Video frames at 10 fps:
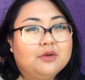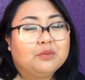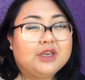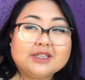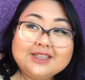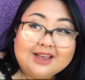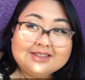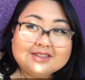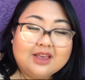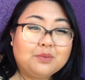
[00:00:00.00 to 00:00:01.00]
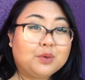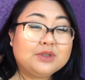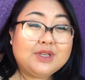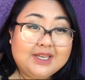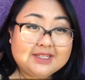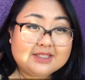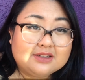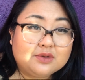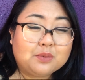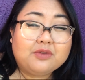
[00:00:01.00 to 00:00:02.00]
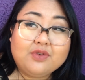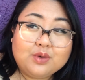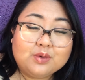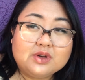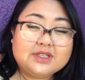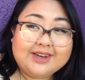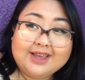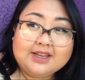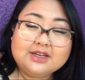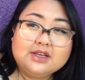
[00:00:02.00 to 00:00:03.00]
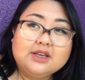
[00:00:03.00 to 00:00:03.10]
because yes i'm going to eat normal food tonight